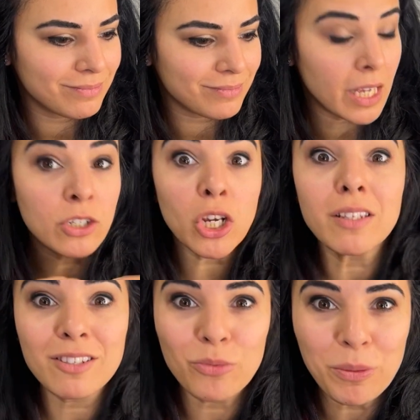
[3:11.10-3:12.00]

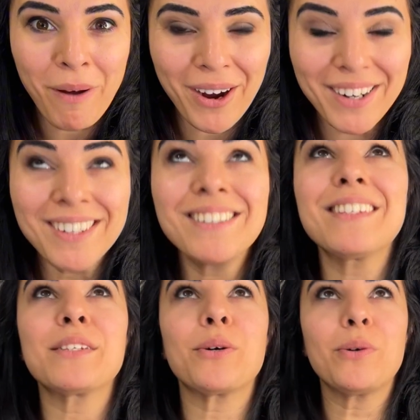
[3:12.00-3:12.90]
adjustable part
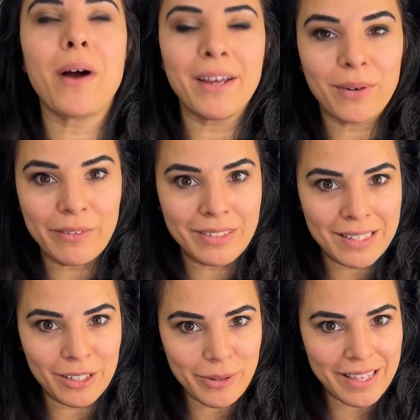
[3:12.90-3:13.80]
so I don't have to
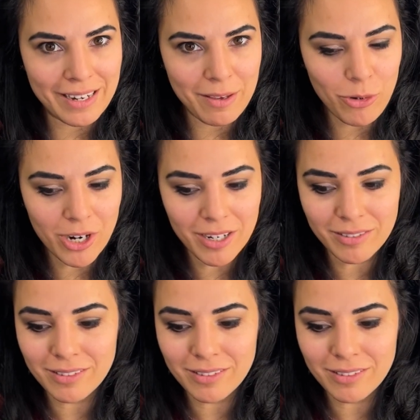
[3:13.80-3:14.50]
deal with it anymore.